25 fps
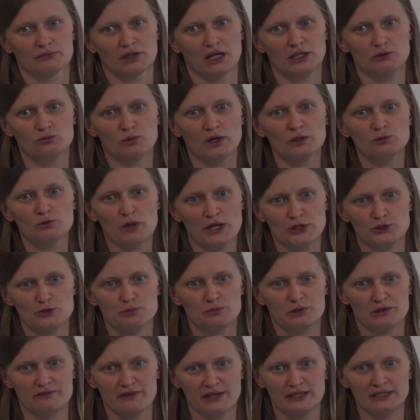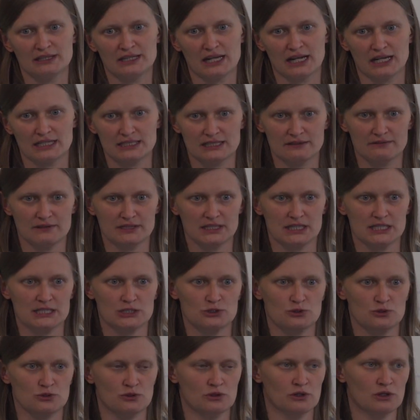And one way to prevent negativity is
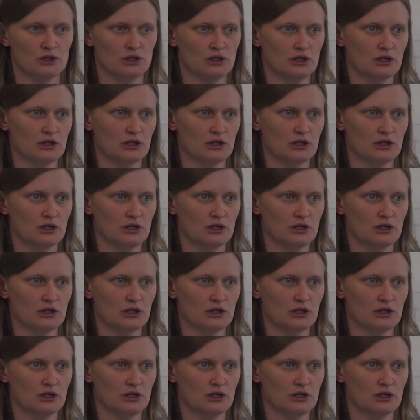to